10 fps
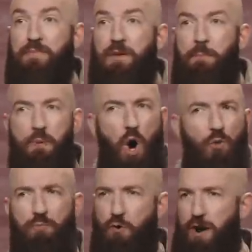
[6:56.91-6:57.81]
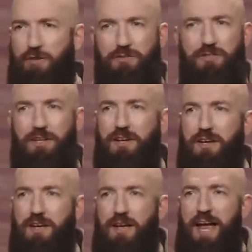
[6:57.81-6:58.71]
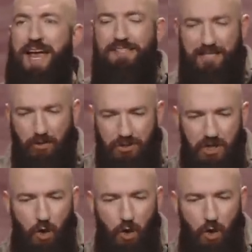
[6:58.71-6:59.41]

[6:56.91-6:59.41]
bold prayers, and diligent